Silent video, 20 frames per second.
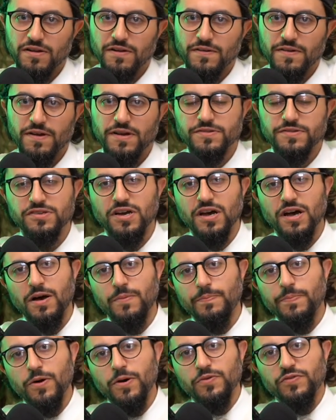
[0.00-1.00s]
A
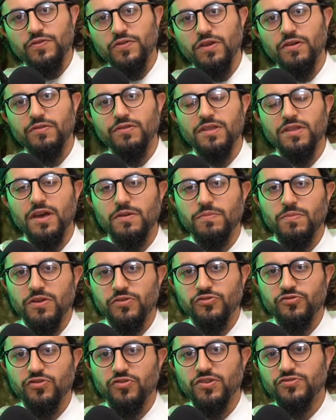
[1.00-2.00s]
post here in the
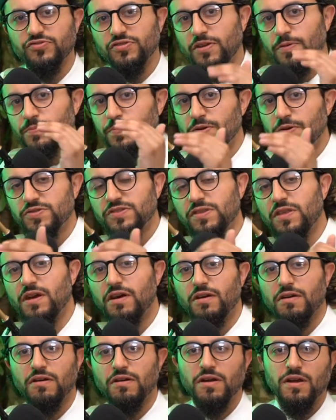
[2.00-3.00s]
administration, a post
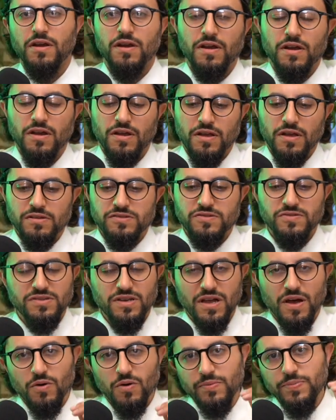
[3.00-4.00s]
there. So he's
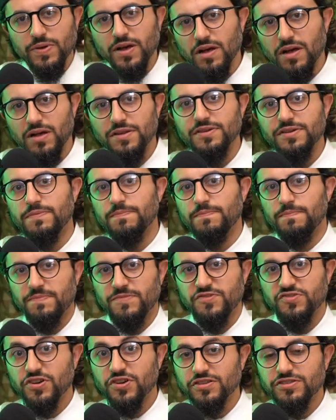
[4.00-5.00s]
like, I want to be qadi,
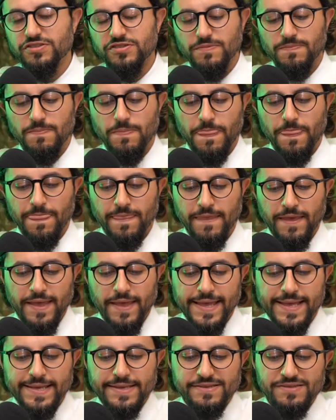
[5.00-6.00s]
judge.
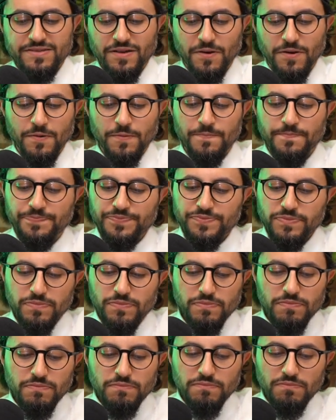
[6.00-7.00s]
So
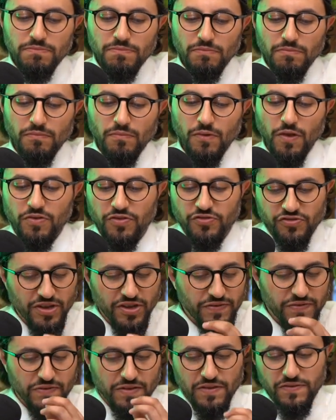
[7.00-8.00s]
the sheikh
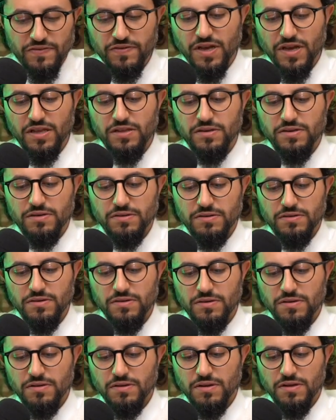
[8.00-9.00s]
stayed silent.
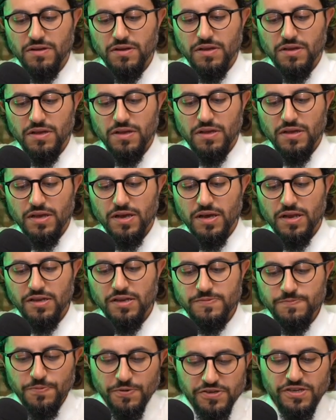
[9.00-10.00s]
And
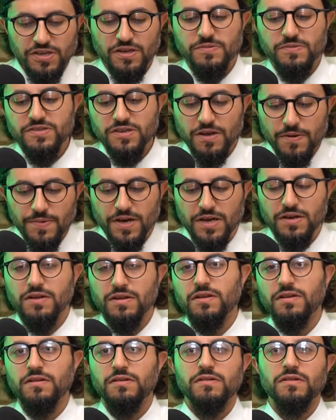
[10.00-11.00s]
he's pushing him. He said, come on,
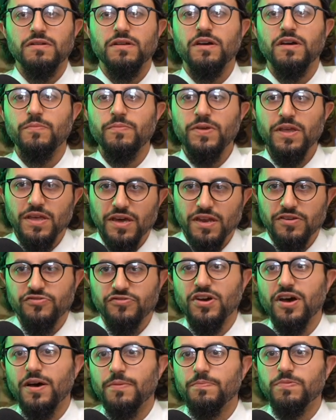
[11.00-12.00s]
help me get a
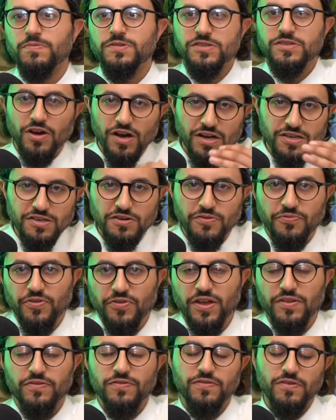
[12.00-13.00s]
job. Talk to your
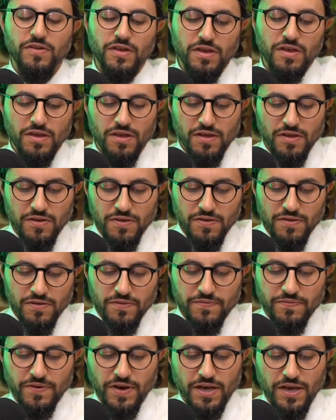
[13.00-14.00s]
friends.
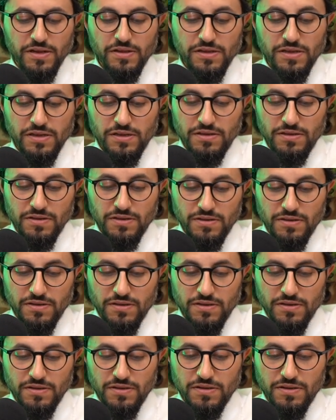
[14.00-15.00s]
Finally,
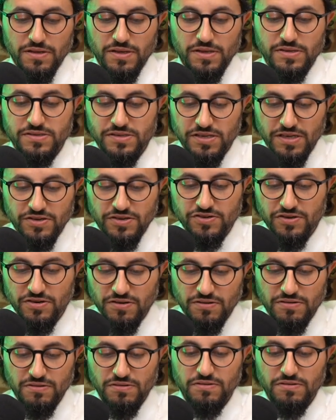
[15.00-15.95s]
his teacher,